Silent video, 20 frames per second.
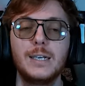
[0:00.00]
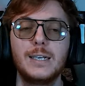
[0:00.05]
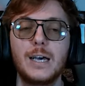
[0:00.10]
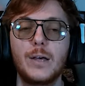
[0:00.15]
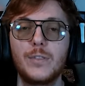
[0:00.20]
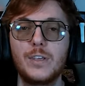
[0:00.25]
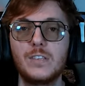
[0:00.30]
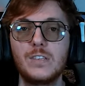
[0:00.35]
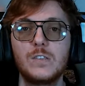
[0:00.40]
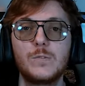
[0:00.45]
Now
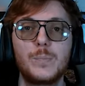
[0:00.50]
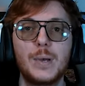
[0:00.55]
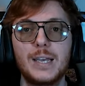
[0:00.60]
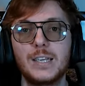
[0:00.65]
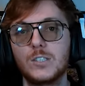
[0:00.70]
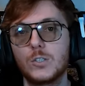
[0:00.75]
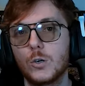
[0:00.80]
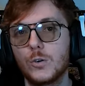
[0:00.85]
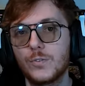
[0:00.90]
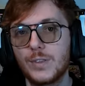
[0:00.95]
this is
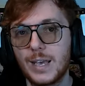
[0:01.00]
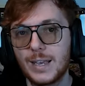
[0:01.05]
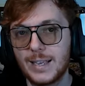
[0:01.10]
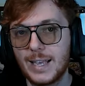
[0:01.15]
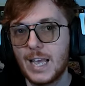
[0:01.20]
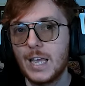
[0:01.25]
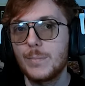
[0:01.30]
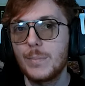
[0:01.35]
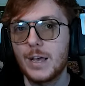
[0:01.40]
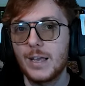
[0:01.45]
based on their
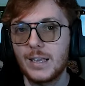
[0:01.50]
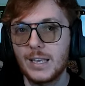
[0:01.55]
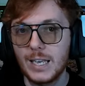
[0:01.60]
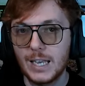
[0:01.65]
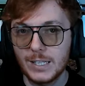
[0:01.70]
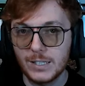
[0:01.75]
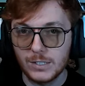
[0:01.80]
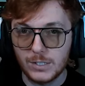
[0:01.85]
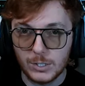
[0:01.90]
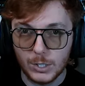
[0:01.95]
game
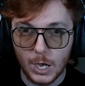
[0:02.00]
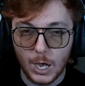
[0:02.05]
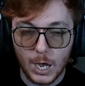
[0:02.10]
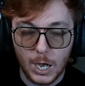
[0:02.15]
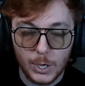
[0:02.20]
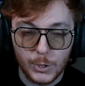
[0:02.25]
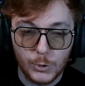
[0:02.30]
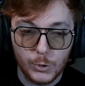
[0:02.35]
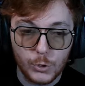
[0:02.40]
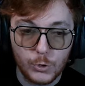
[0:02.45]
against
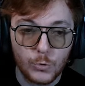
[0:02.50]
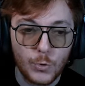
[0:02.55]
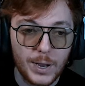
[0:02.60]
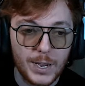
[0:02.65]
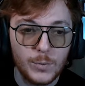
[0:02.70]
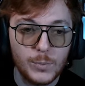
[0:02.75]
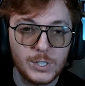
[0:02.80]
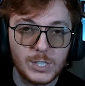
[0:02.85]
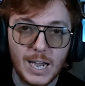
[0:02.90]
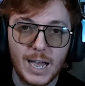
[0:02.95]
uh,
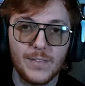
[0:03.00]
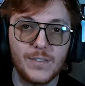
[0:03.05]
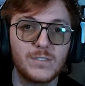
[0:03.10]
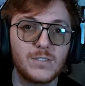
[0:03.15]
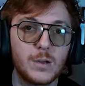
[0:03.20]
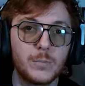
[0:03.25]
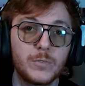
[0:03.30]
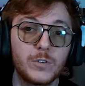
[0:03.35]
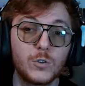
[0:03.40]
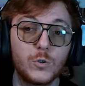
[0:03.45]
Ukraine, which at the
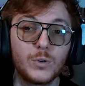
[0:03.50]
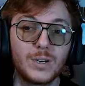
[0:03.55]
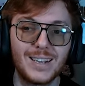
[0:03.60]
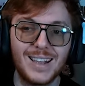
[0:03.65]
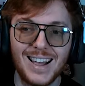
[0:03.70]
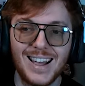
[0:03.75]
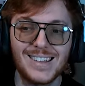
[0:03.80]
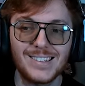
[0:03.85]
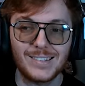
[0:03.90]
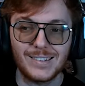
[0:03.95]
time of recording
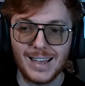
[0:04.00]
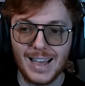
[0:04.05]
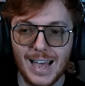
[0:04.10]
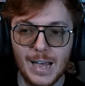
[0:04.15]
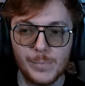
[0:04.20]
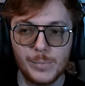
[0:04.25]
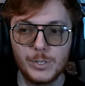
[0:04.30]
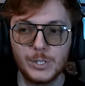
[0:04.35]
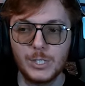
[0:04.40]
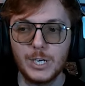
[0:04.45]
hasn't
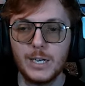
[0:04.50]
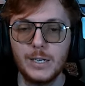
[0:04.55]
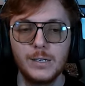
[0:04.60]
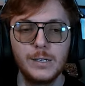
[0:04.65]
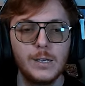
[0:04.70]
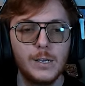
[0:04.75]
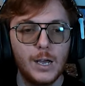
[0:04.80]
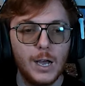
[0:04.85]
happened yet.